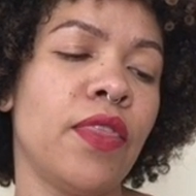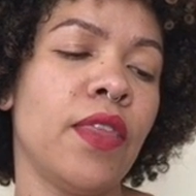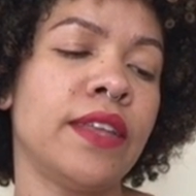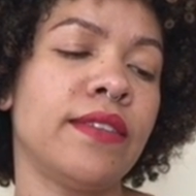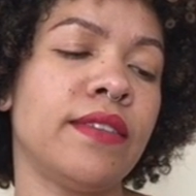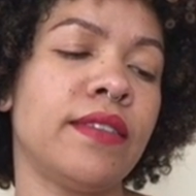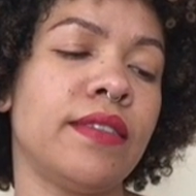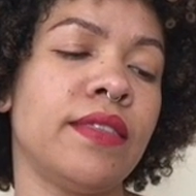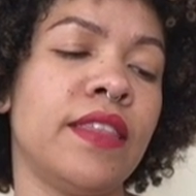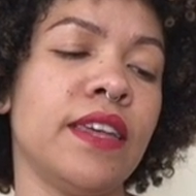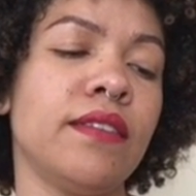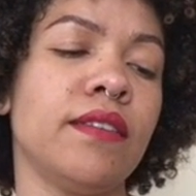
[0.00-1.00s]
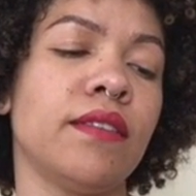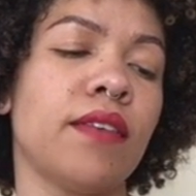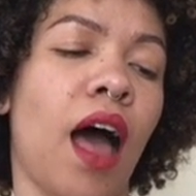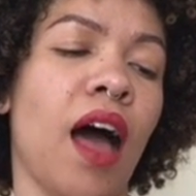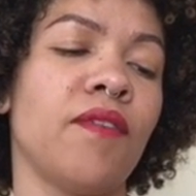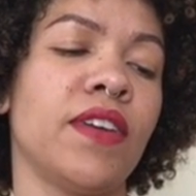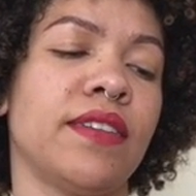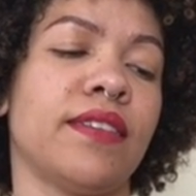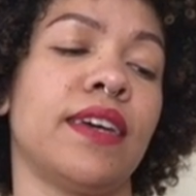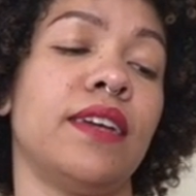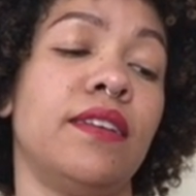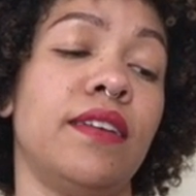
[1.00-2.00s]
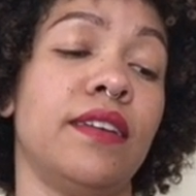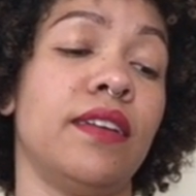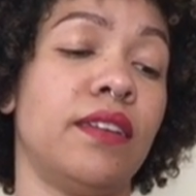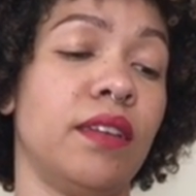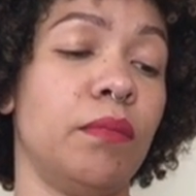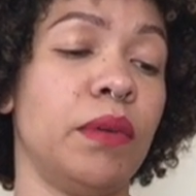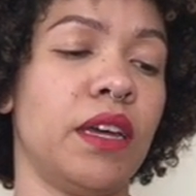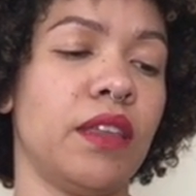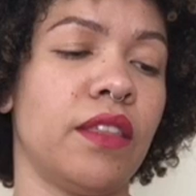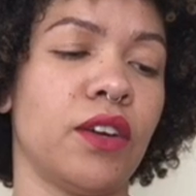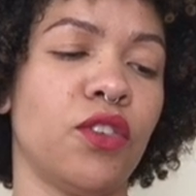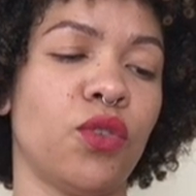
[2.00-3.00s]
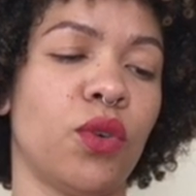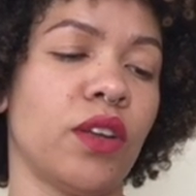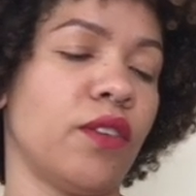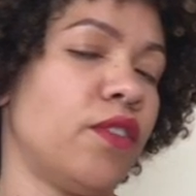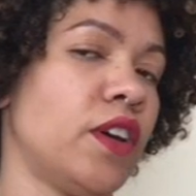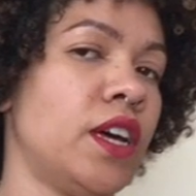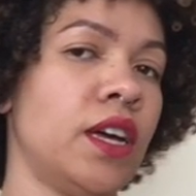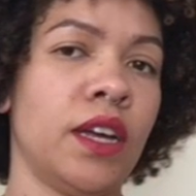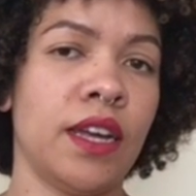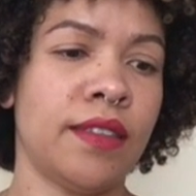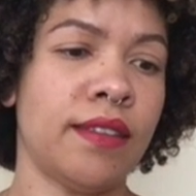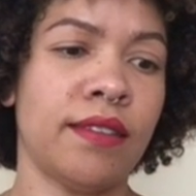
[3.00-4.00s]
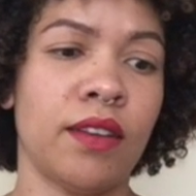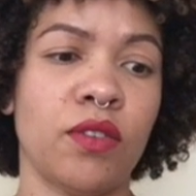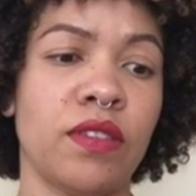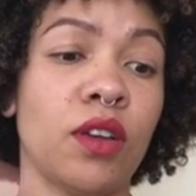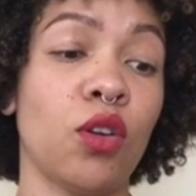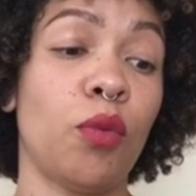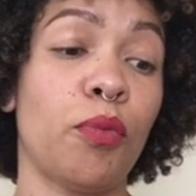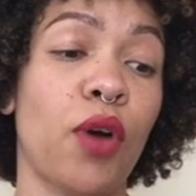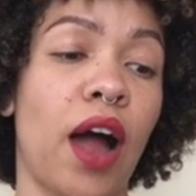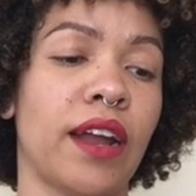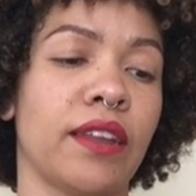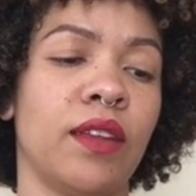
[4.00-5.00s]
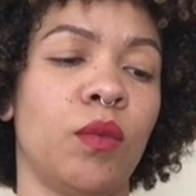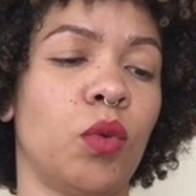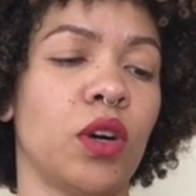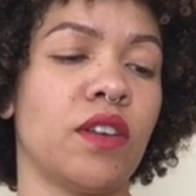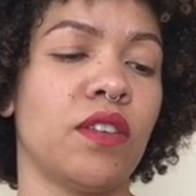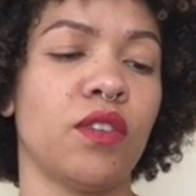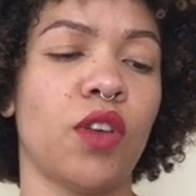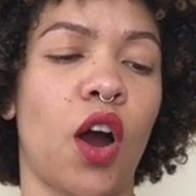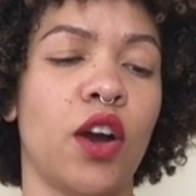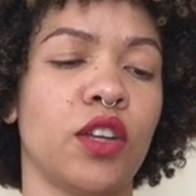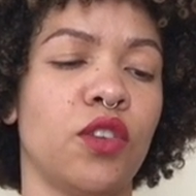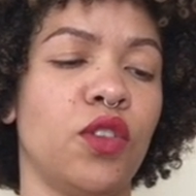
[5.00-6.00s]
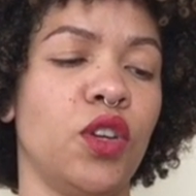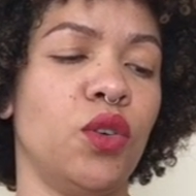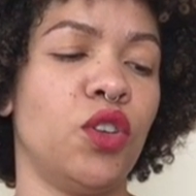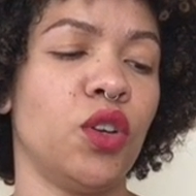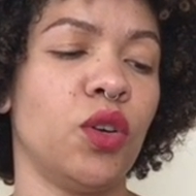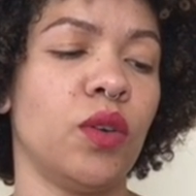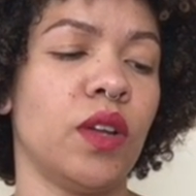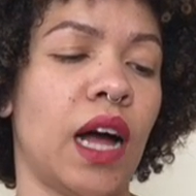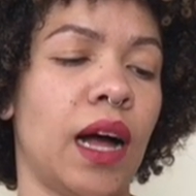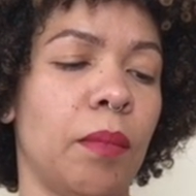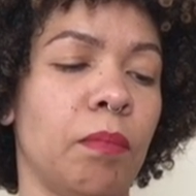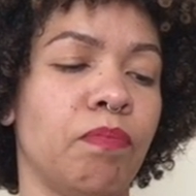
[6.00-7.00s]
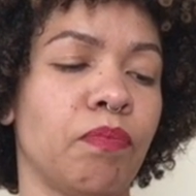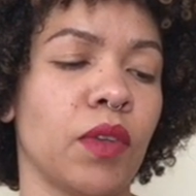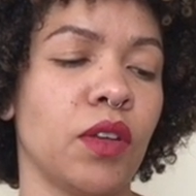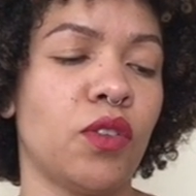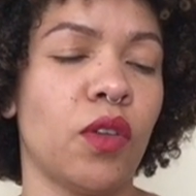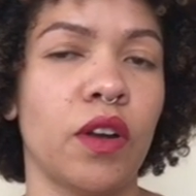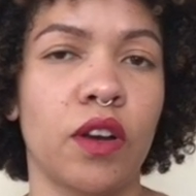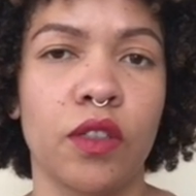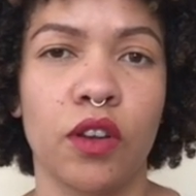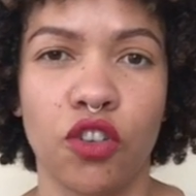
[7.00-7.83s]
this is obviously intended to be their sort of, it says their single product that works as hard as you do. So they're